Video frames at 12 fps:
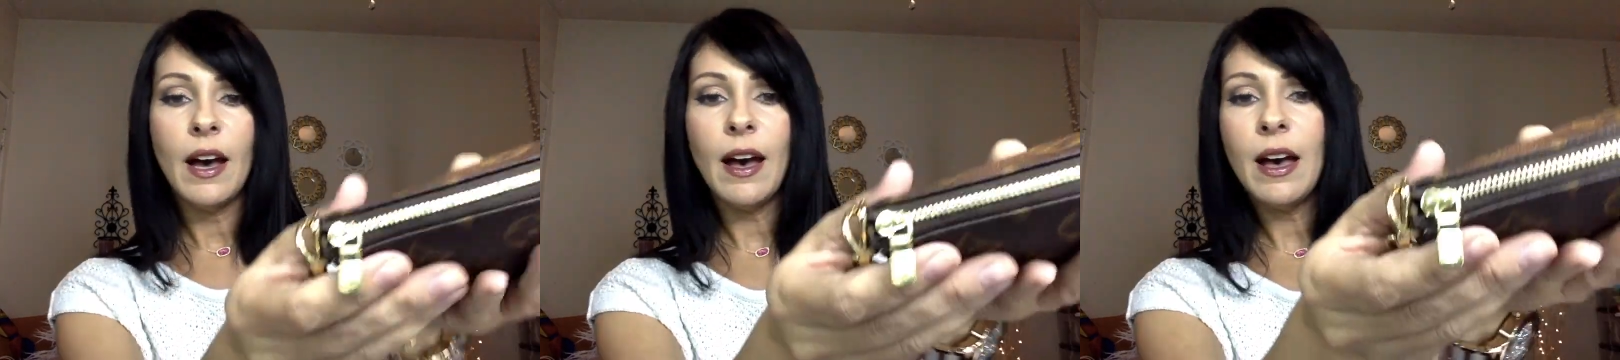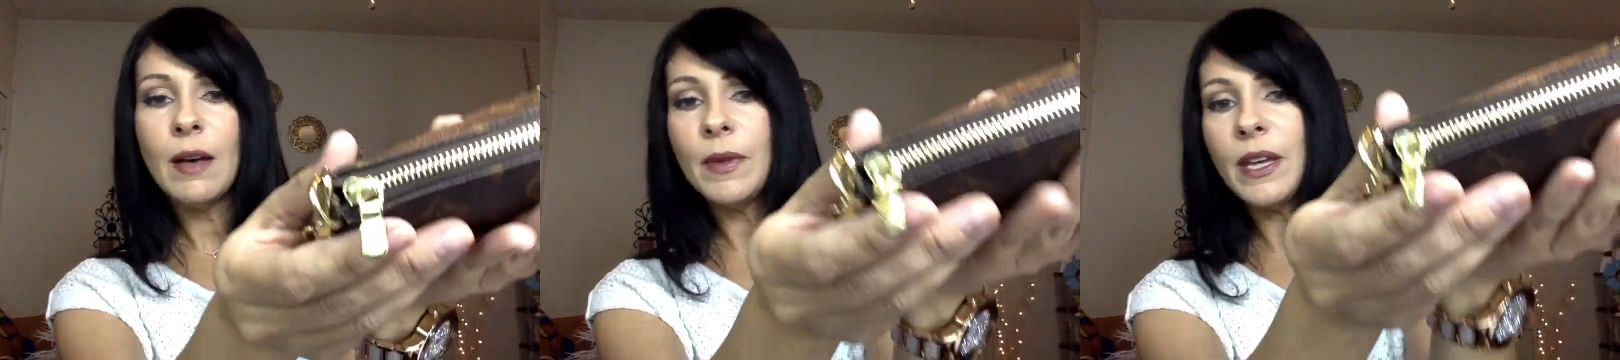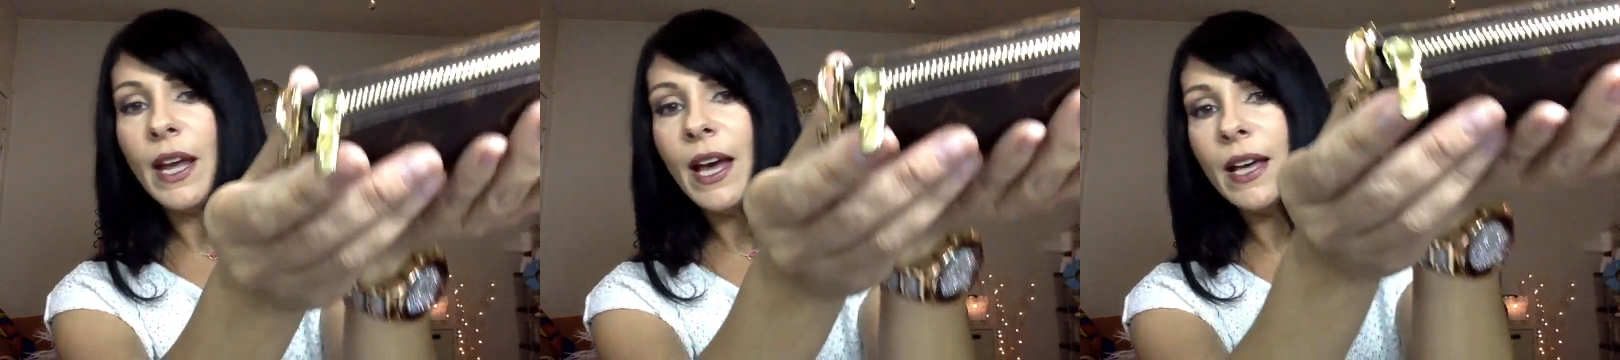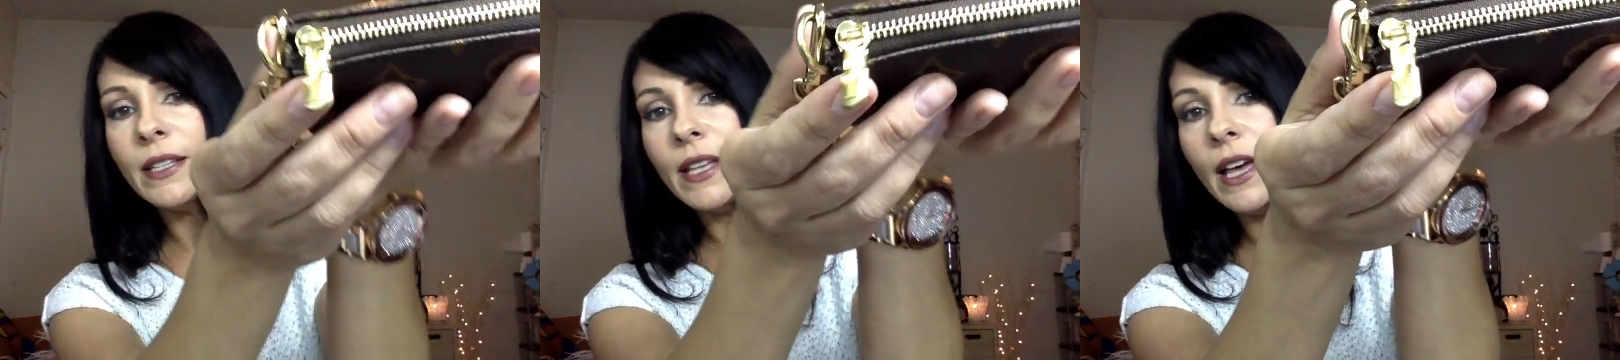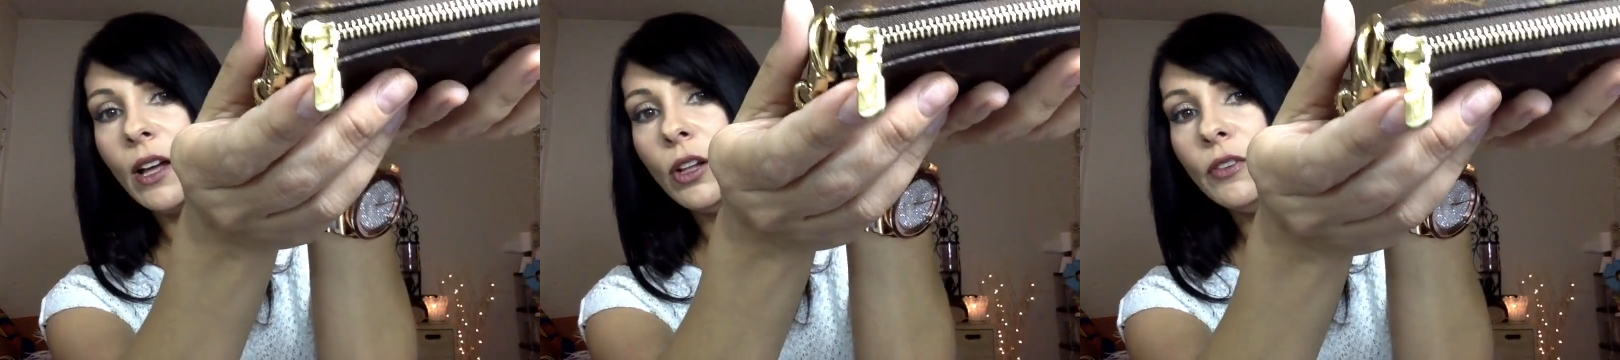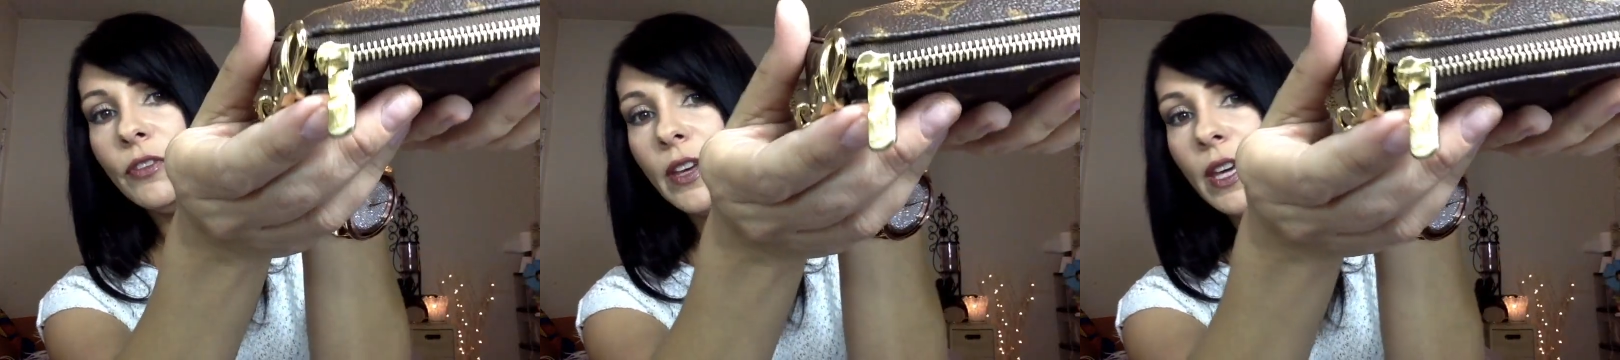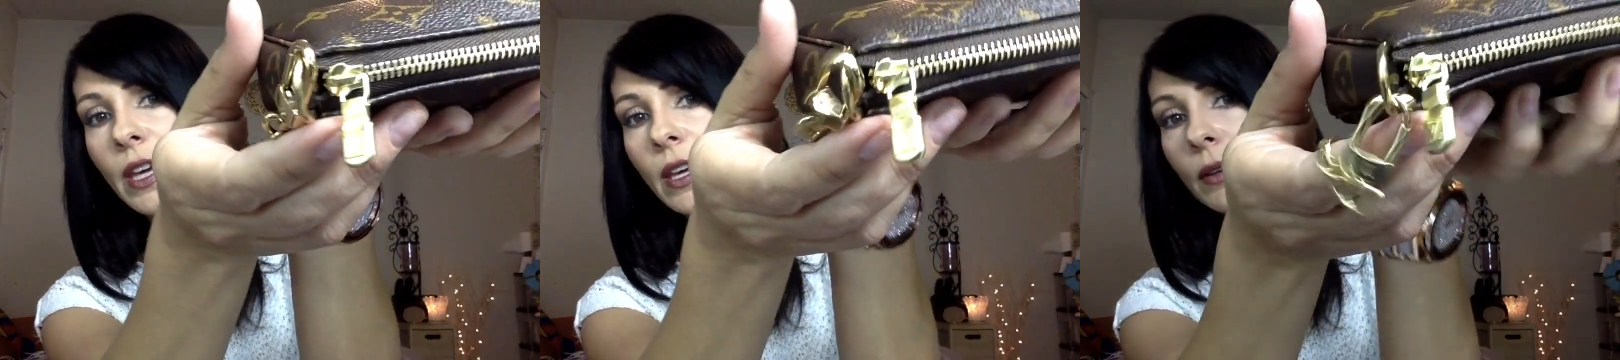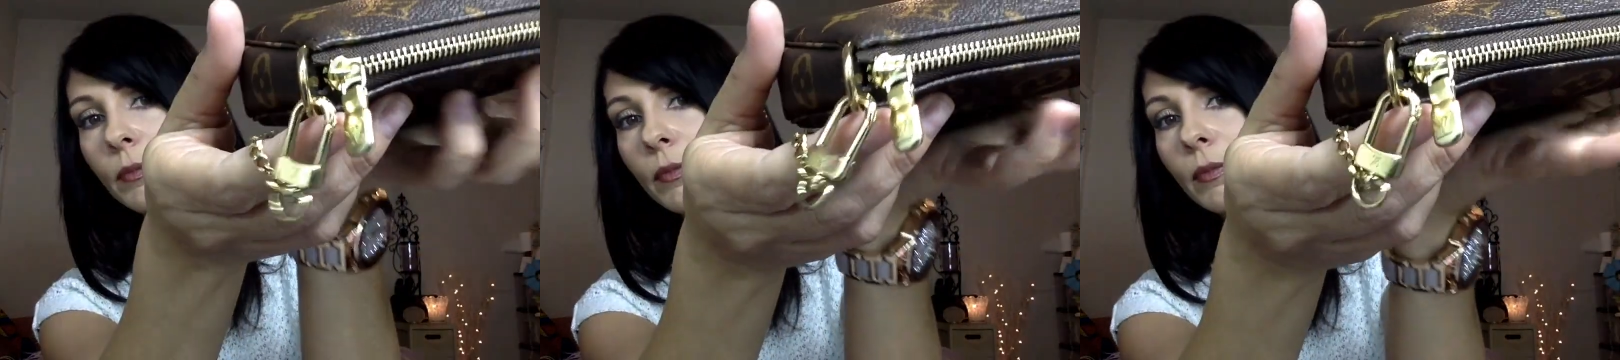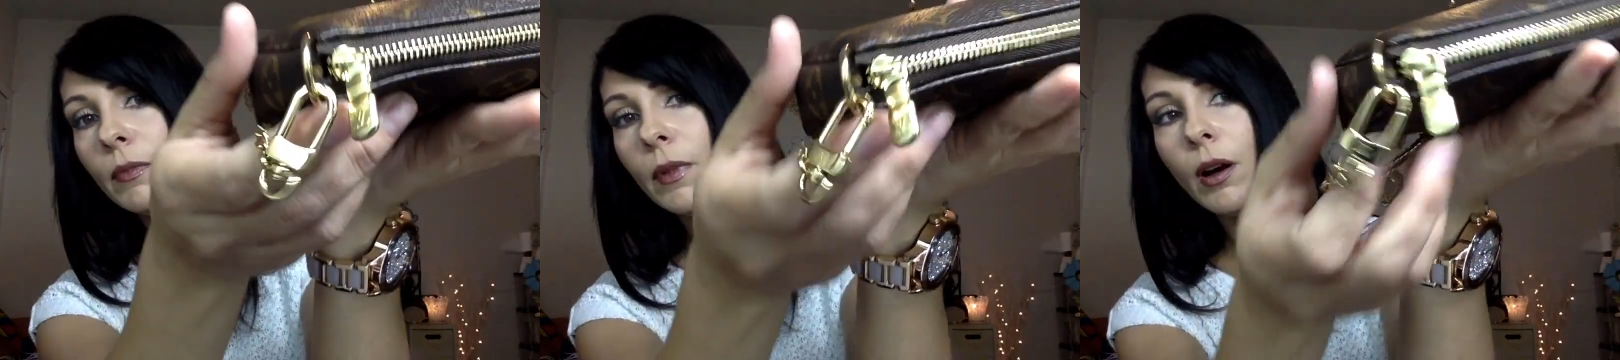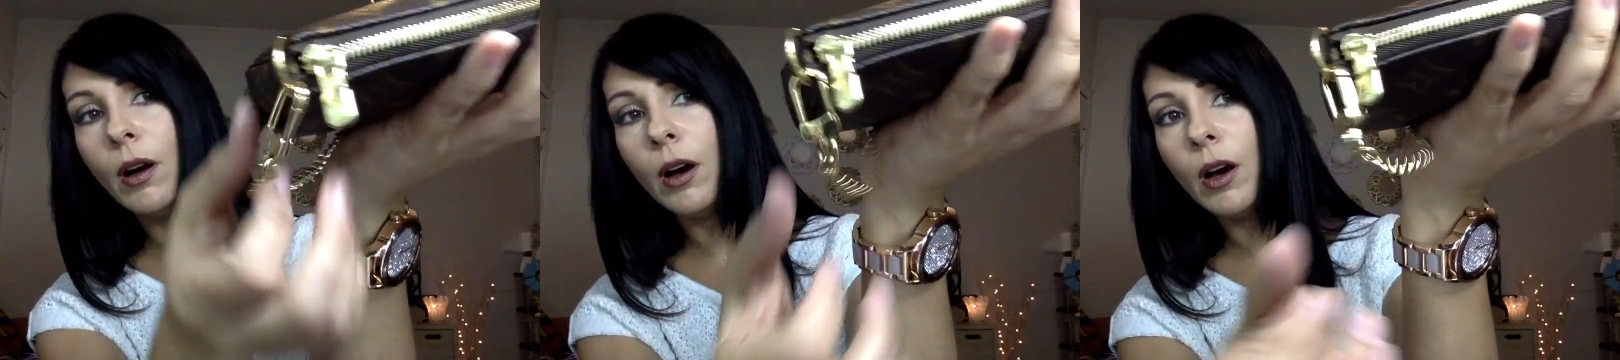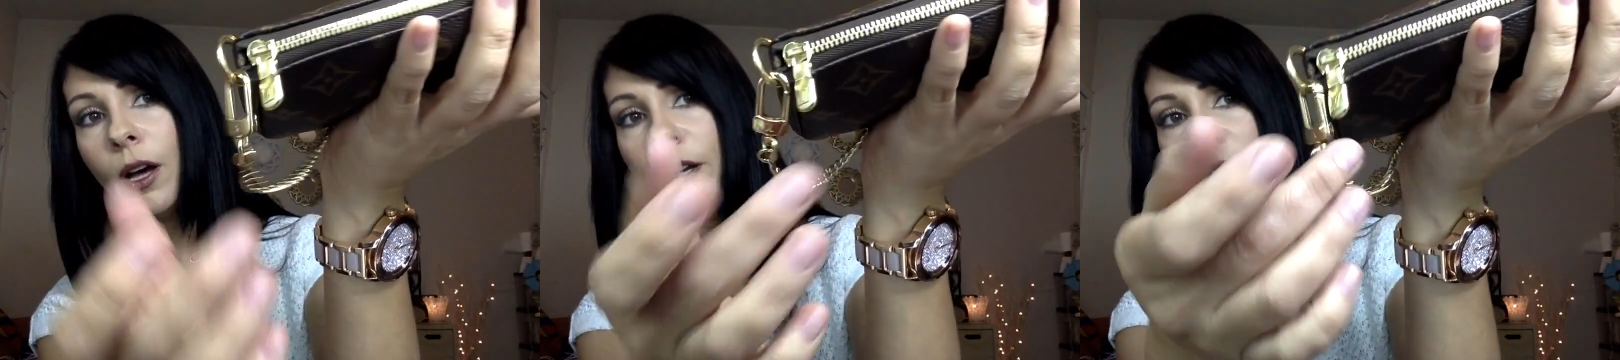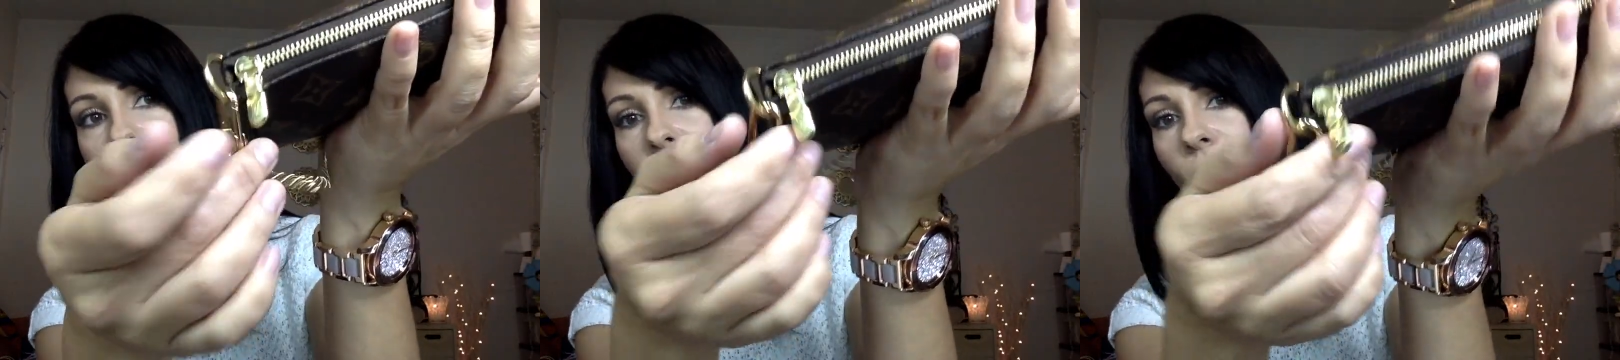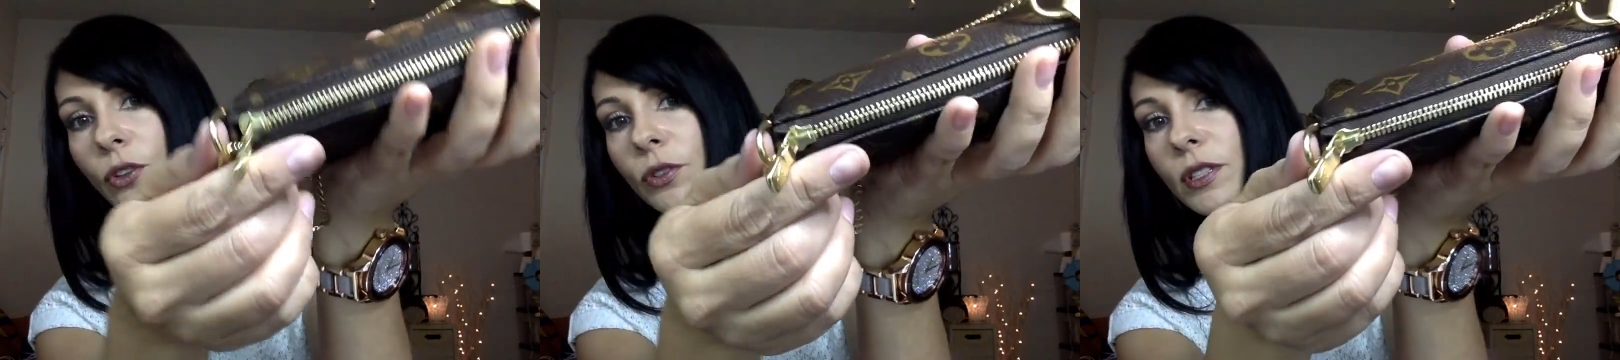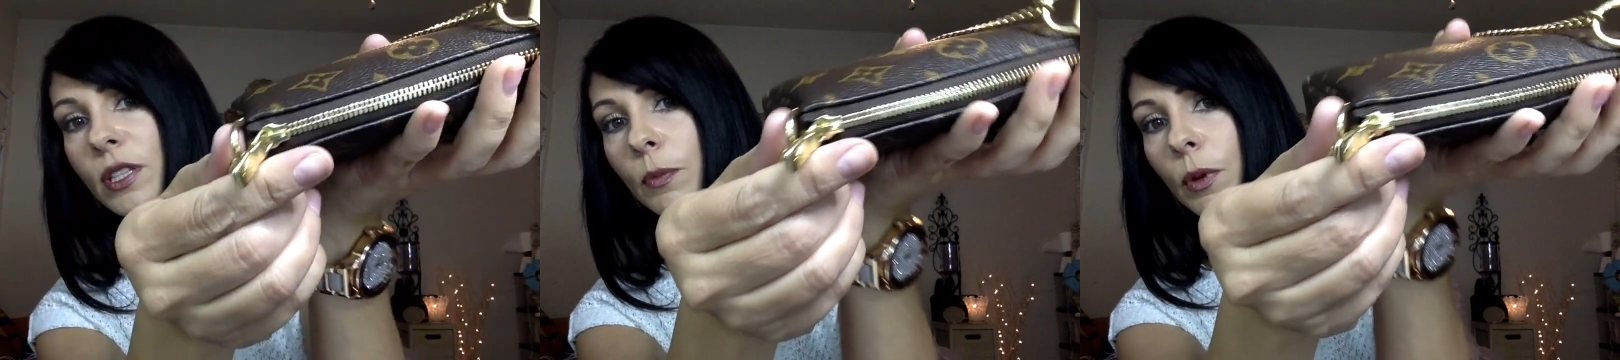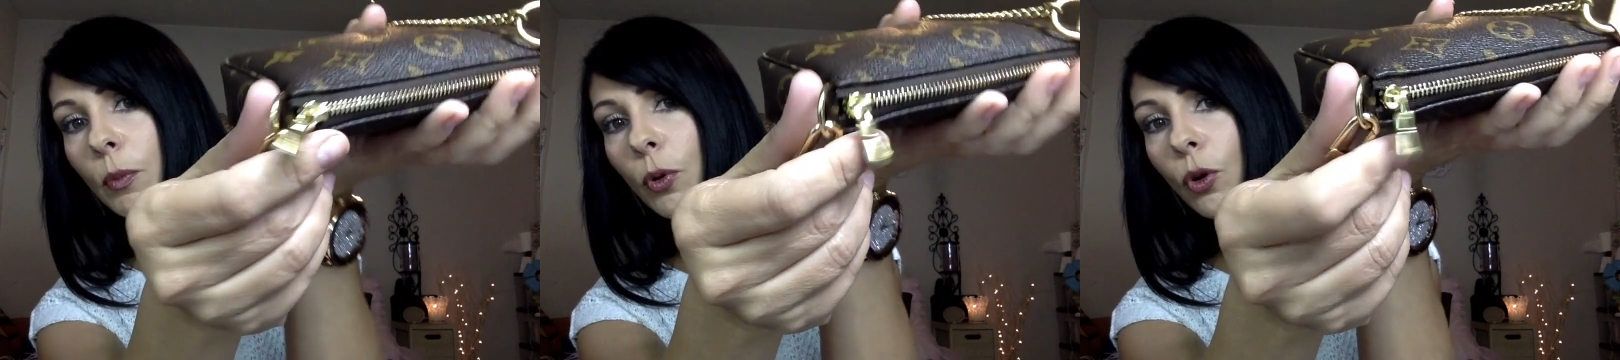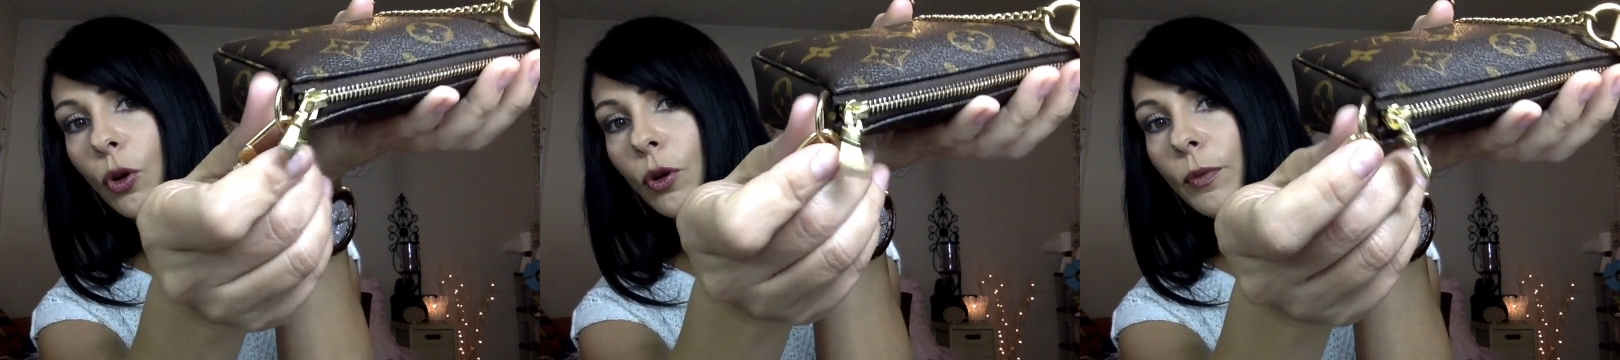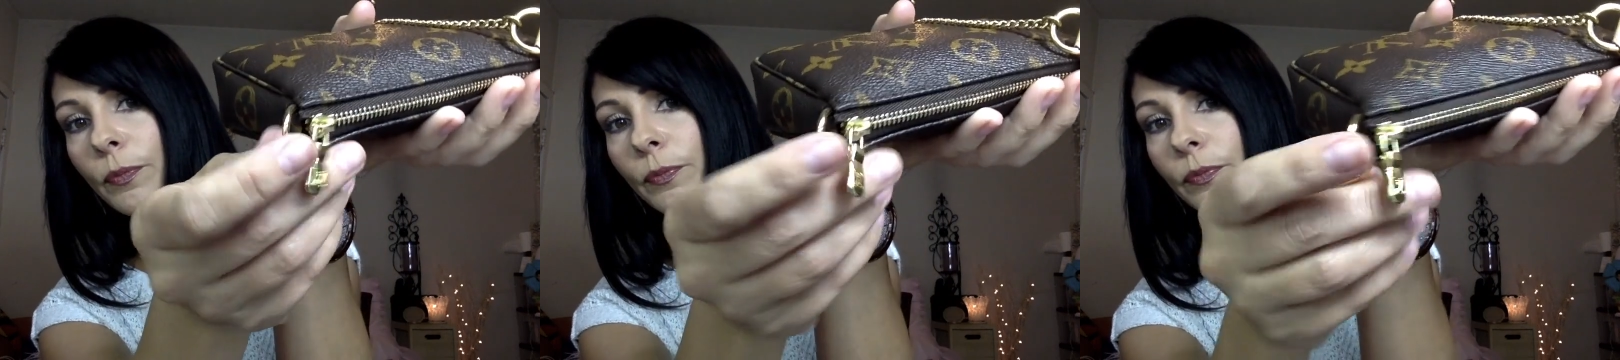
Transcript: it has LV on the little zipper pull.